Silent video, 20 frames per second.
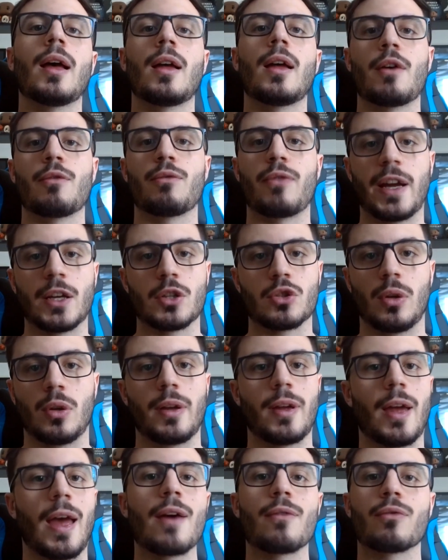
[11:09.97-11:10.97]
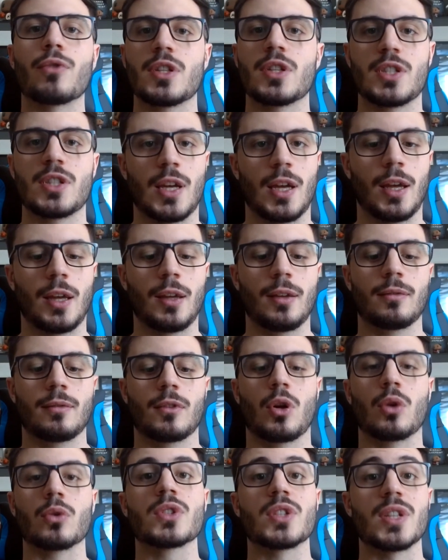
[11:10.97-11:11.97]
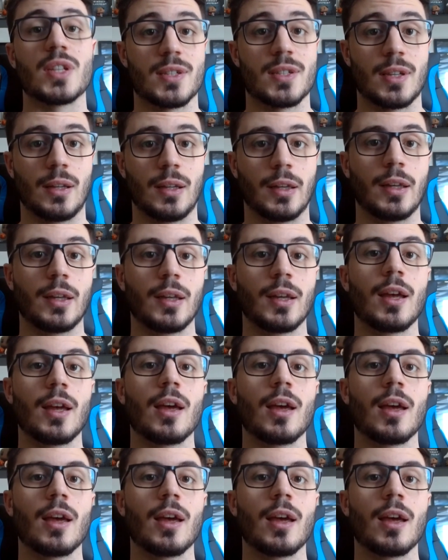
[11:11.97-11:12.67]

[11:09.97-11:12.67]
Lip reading: Eventually, every day, consistently,